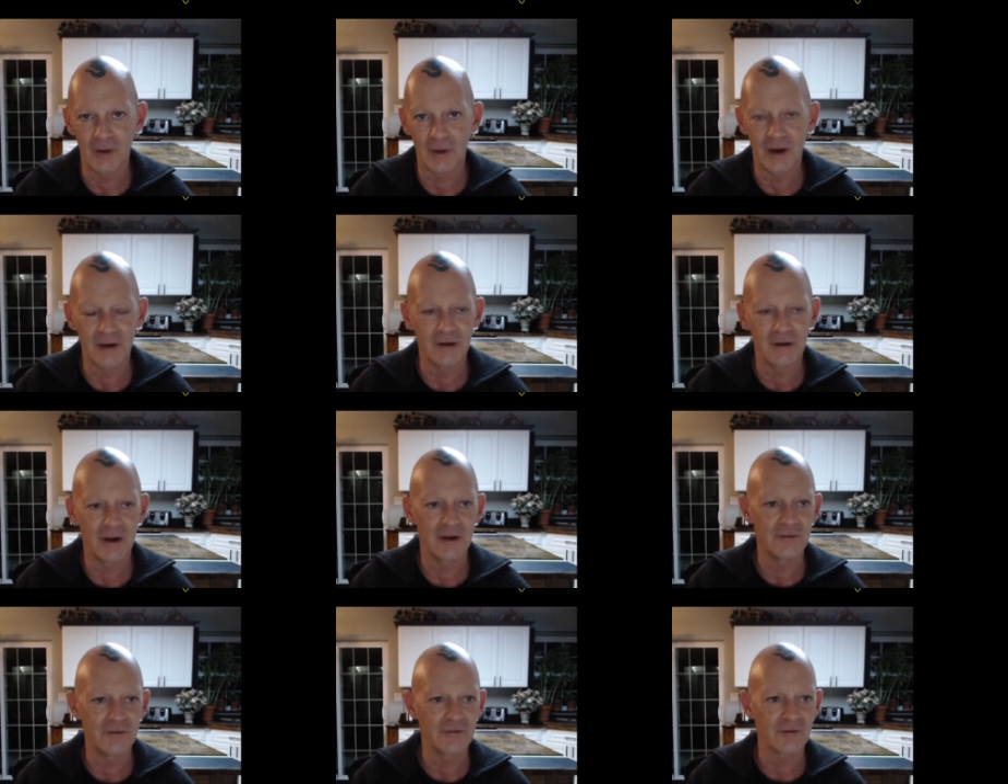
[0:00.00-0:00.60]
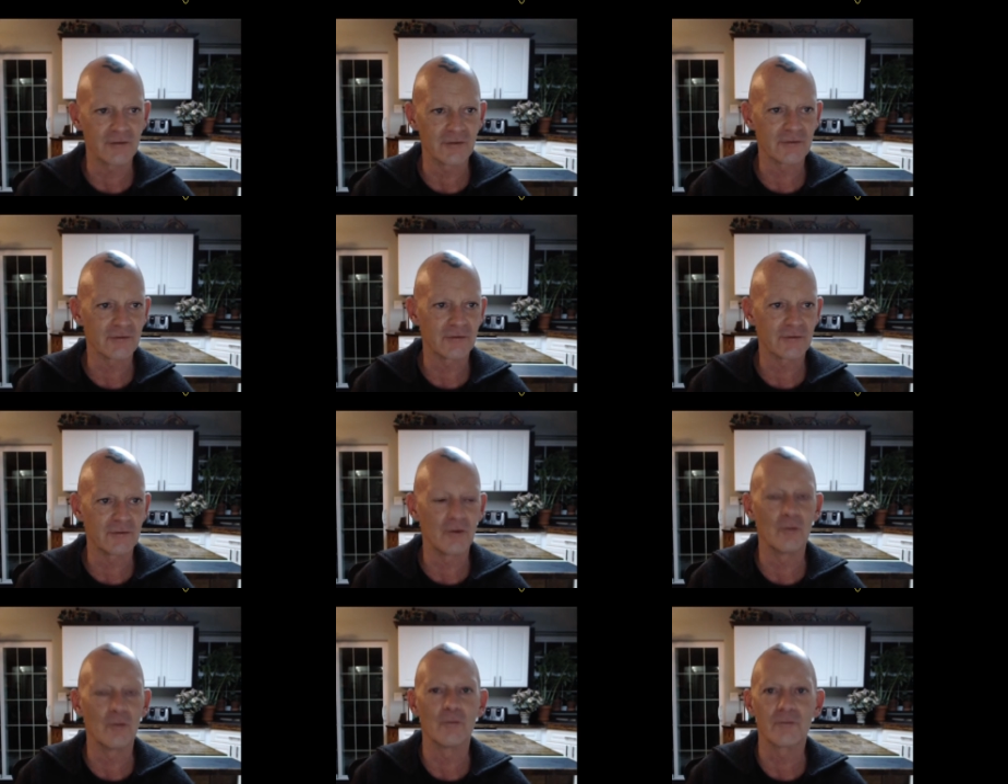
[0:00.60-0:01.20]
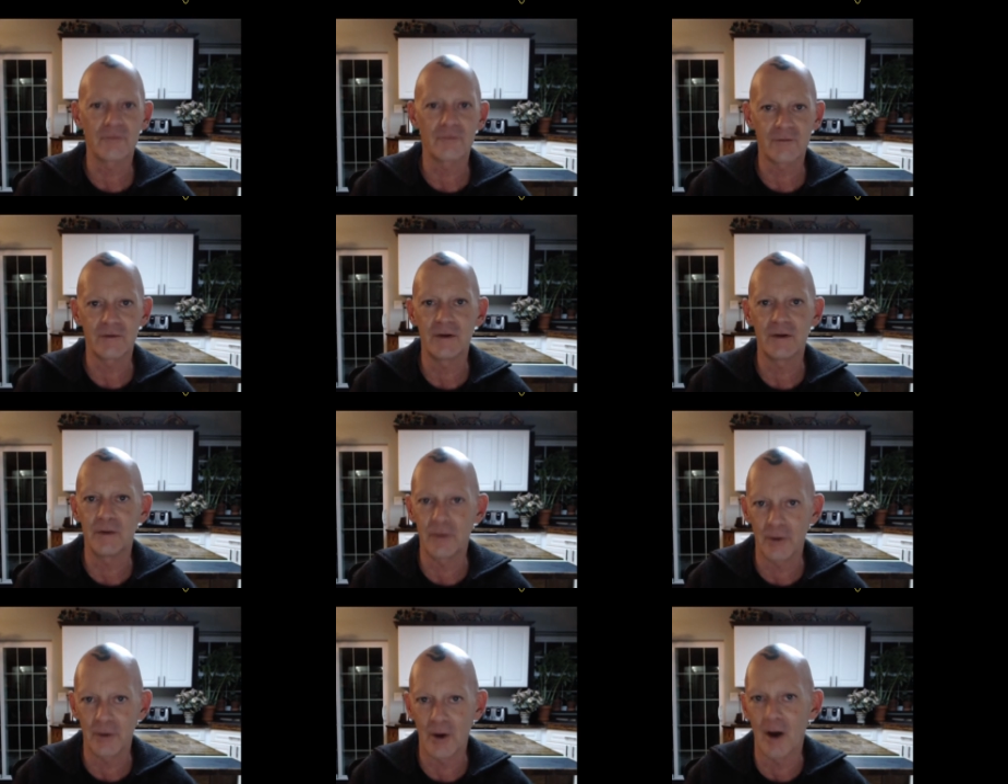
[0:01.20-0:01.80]
I, I just don't see
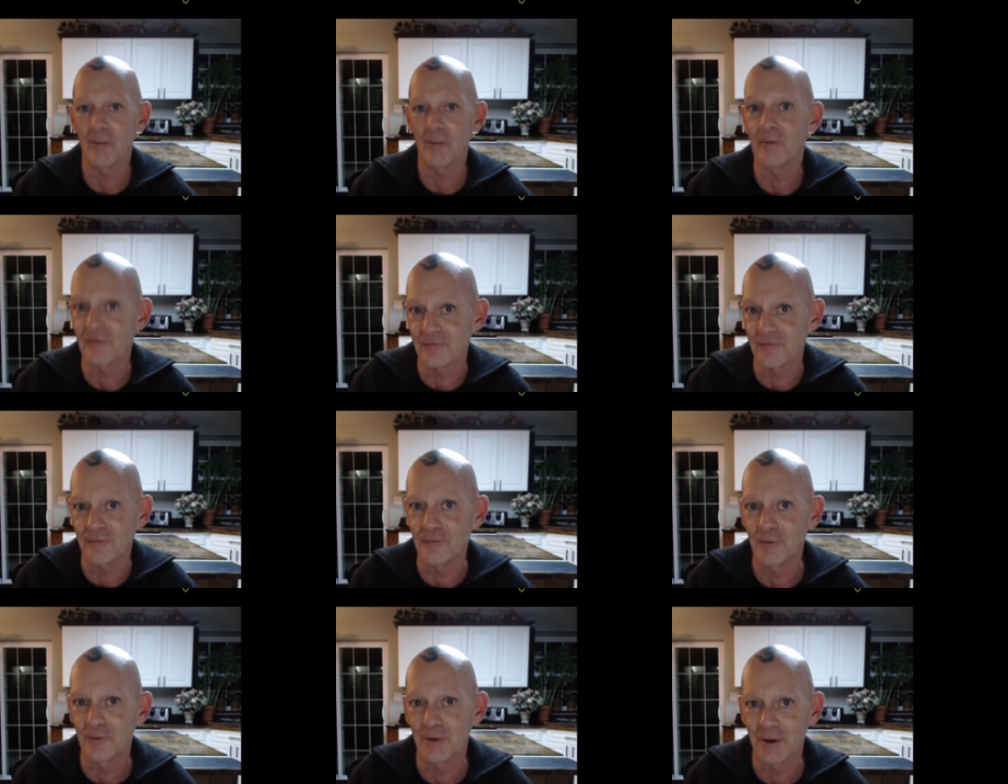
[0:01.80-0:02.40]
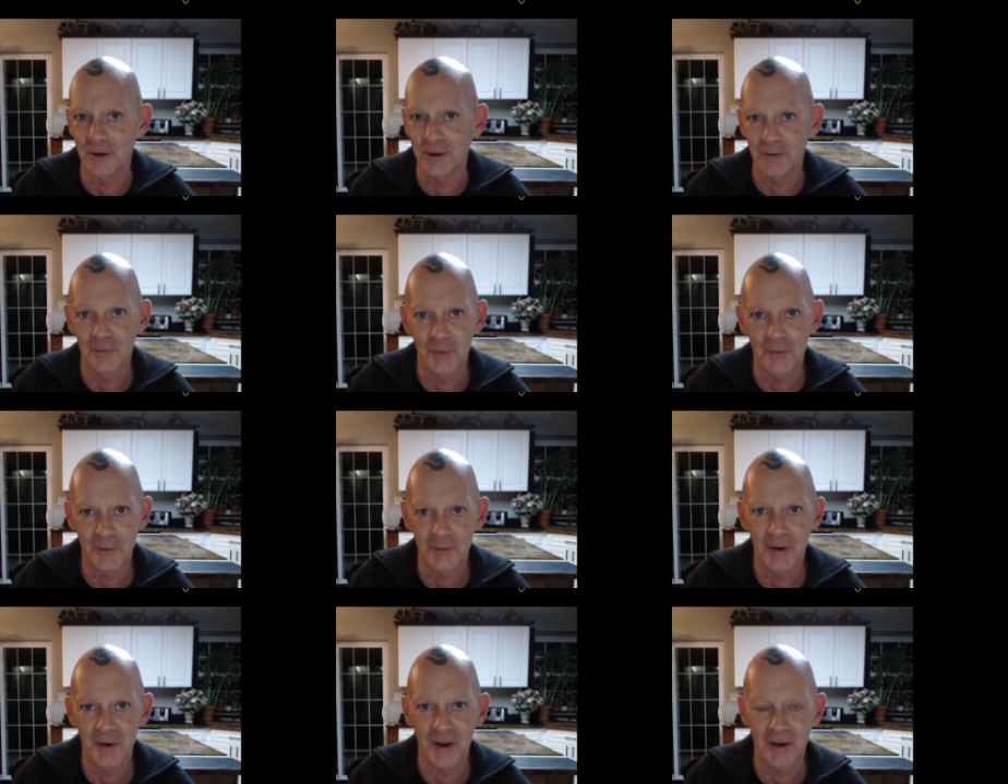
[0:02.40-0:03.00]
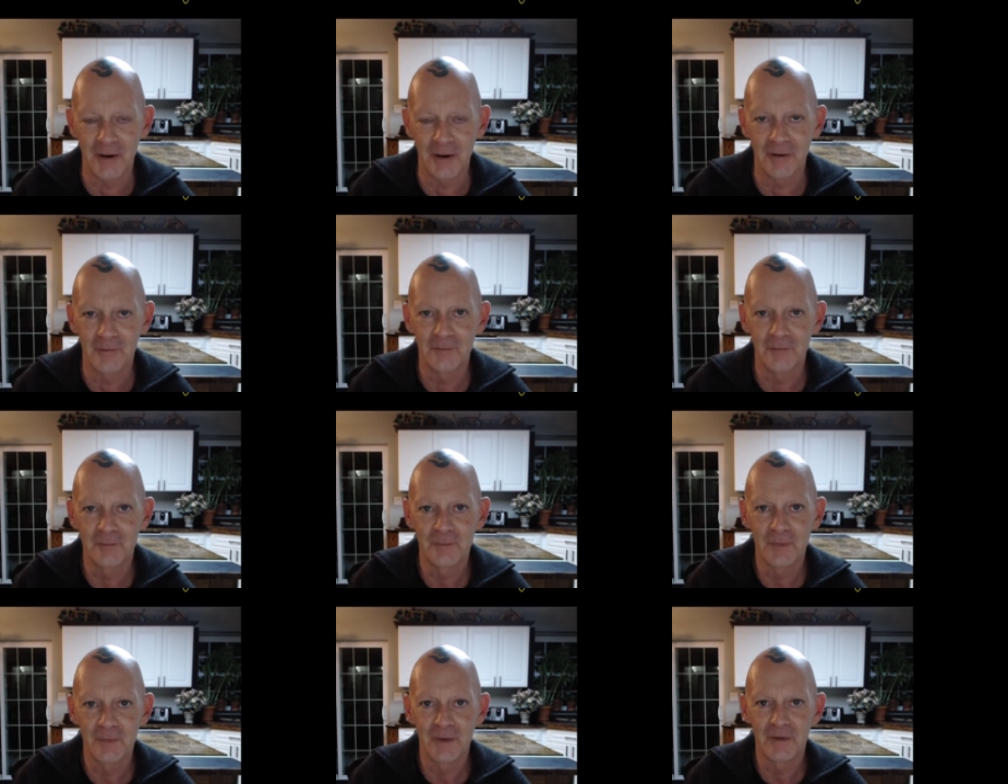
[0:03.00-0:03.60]
the opportunity in the day
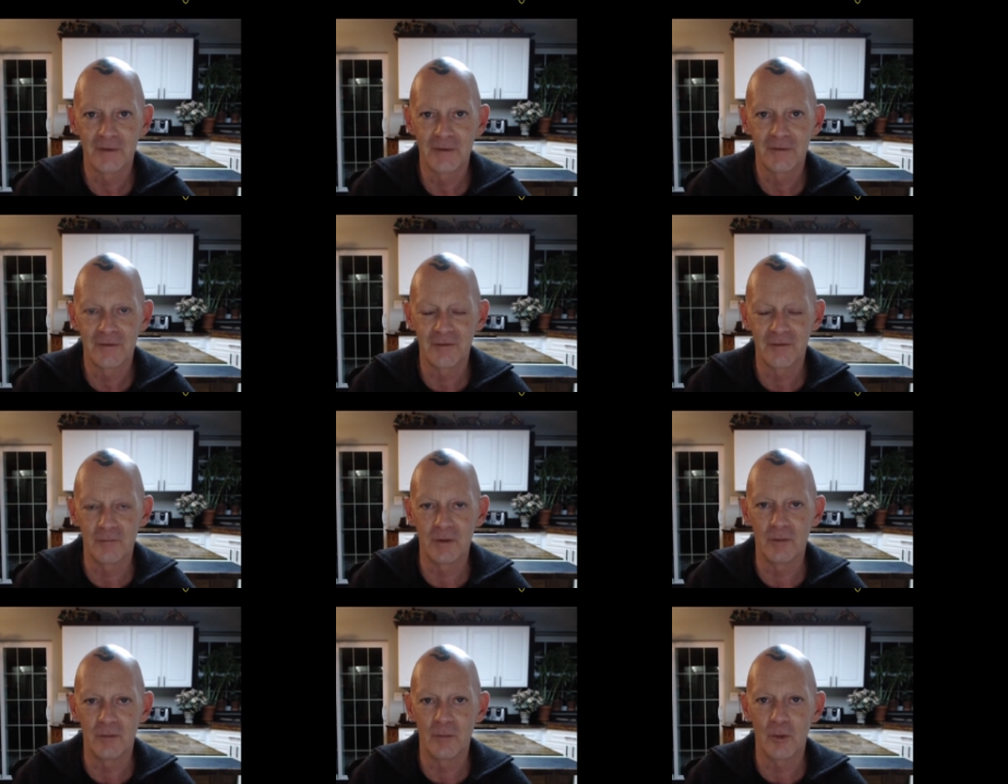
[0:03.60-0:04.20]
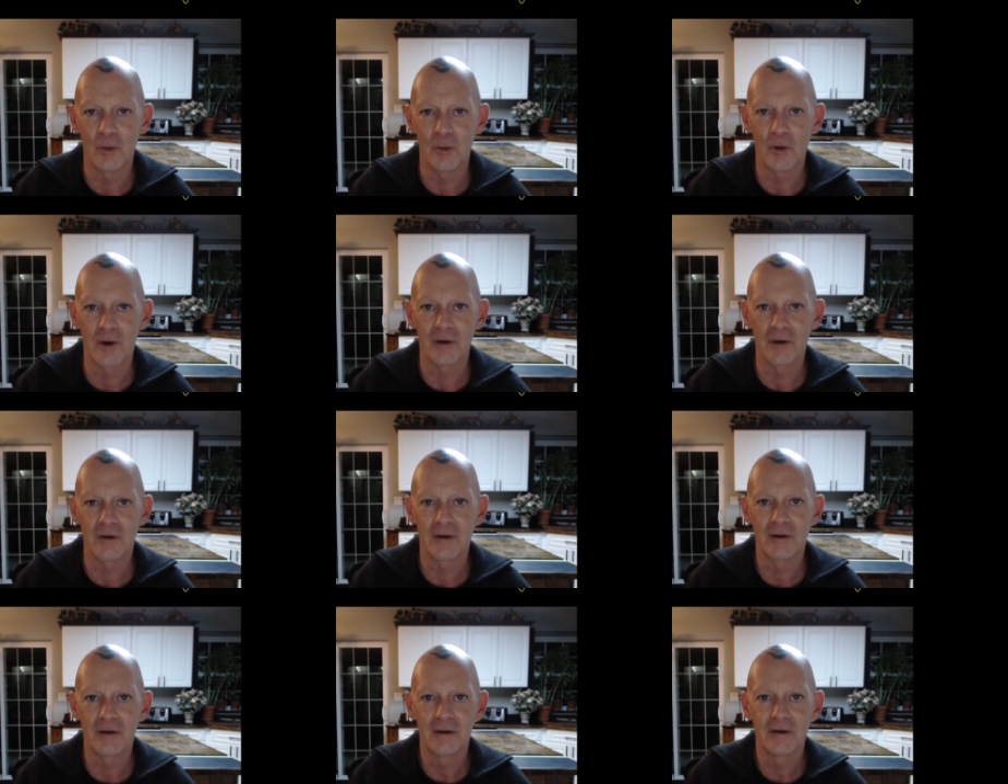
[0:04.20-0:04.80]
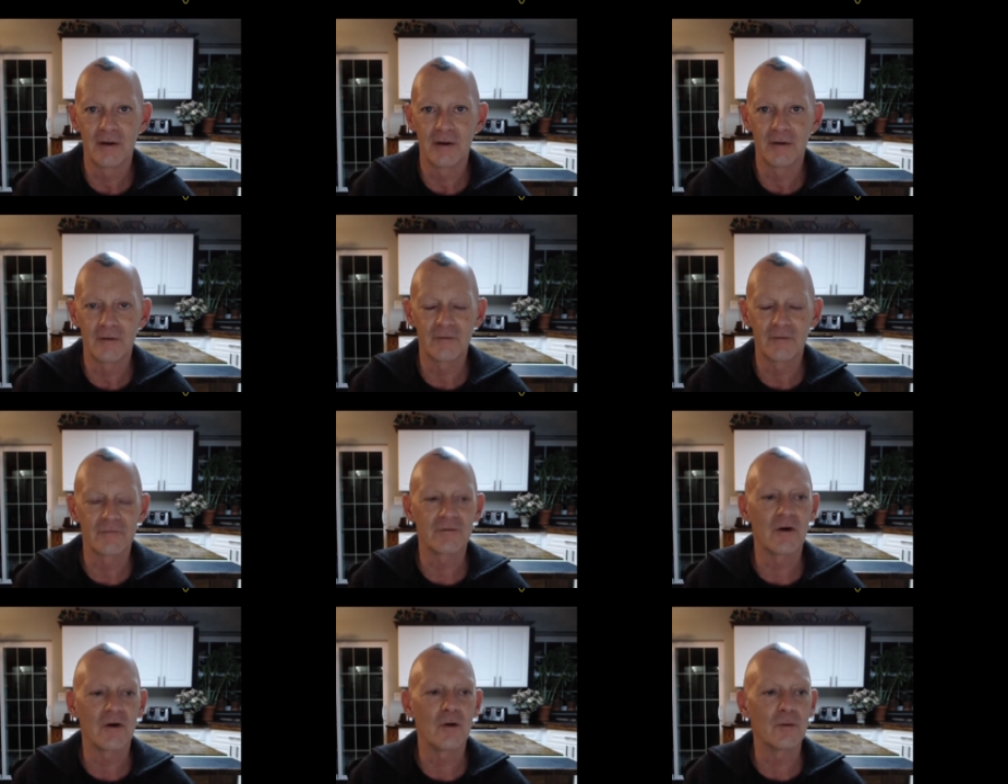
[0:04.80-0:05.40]
to be bored.
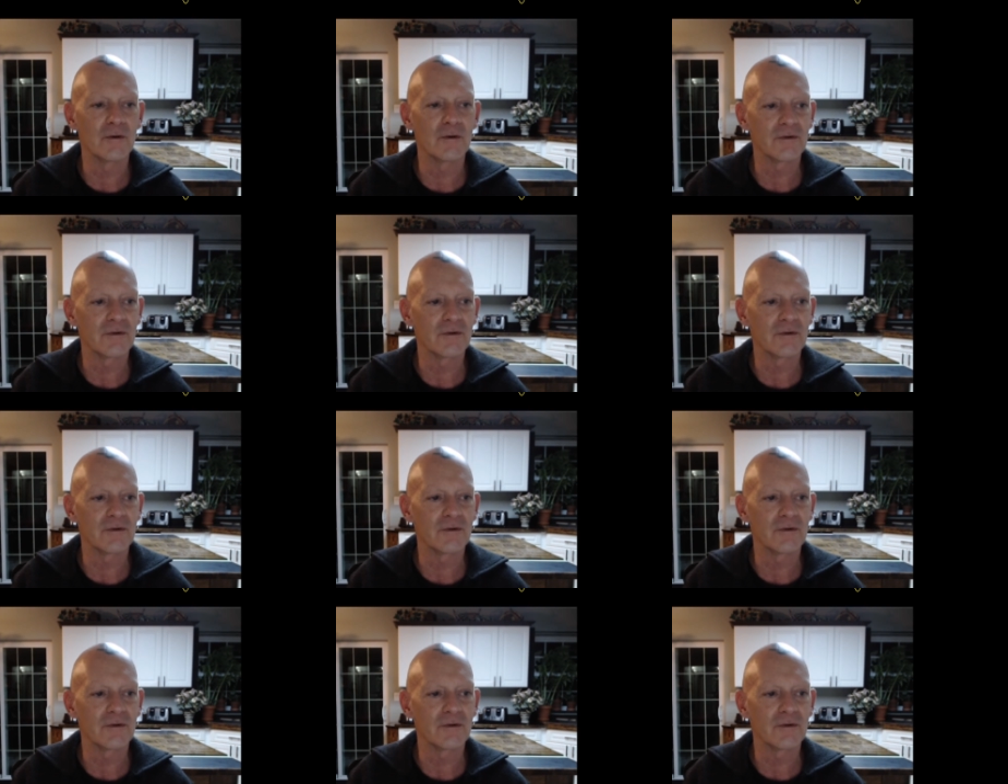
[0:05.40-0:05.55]
There's always